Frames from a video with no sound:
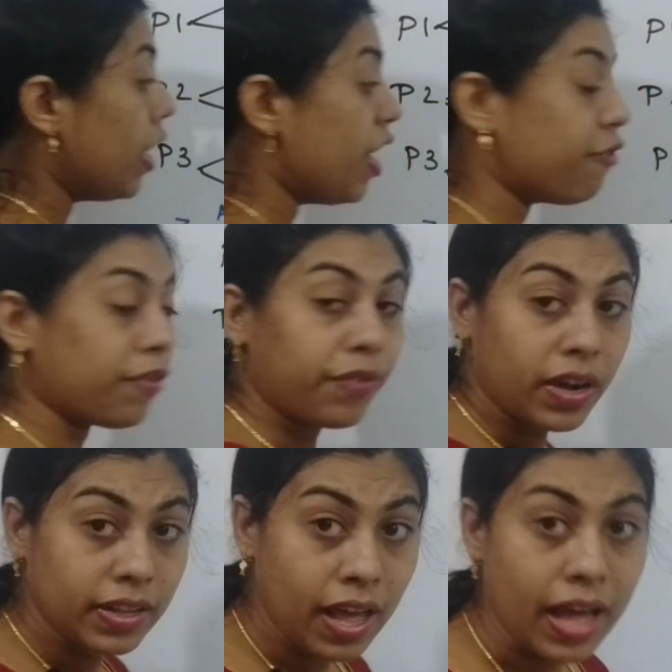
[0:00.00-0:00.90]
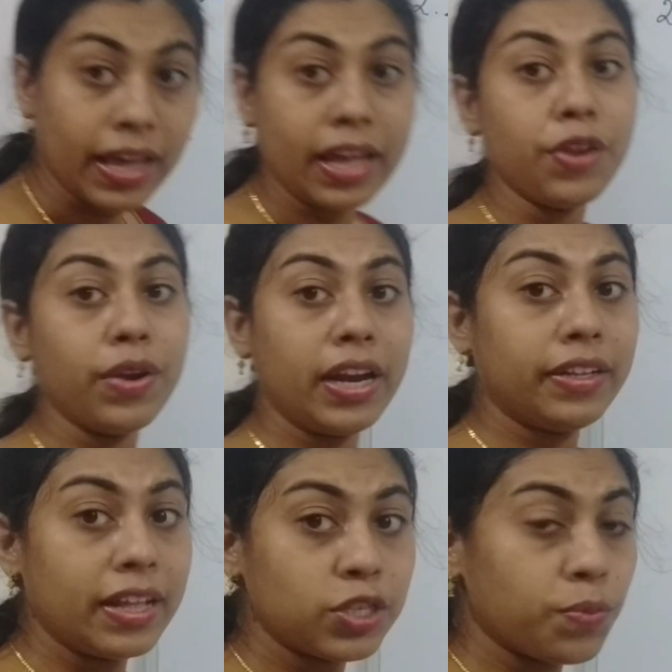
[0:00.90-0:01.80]
If further again you need
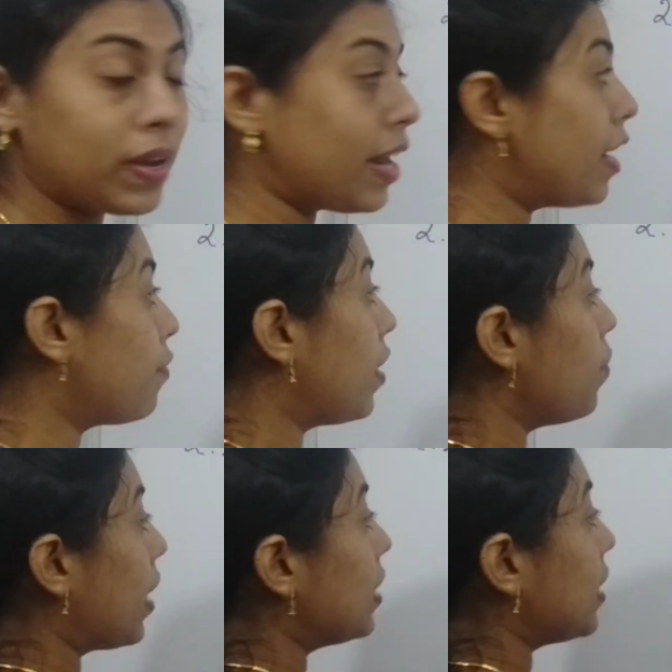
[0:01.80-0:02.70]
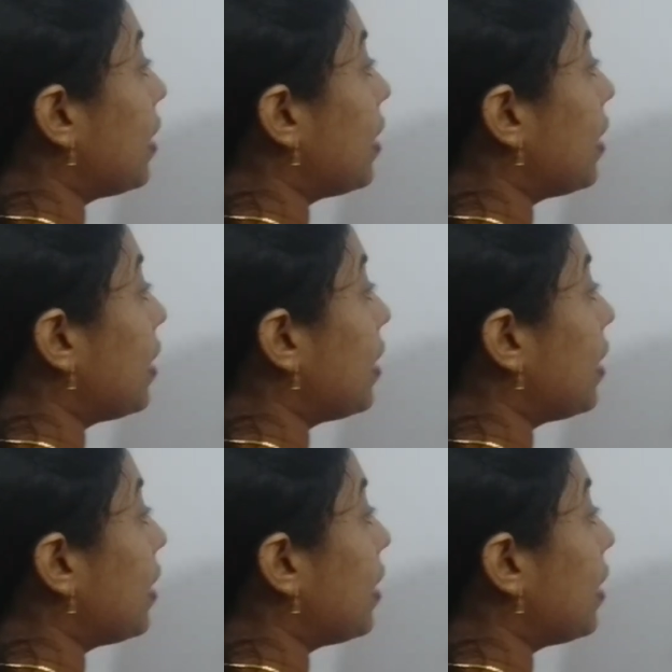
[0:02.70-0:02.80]
things to be clarified, we can say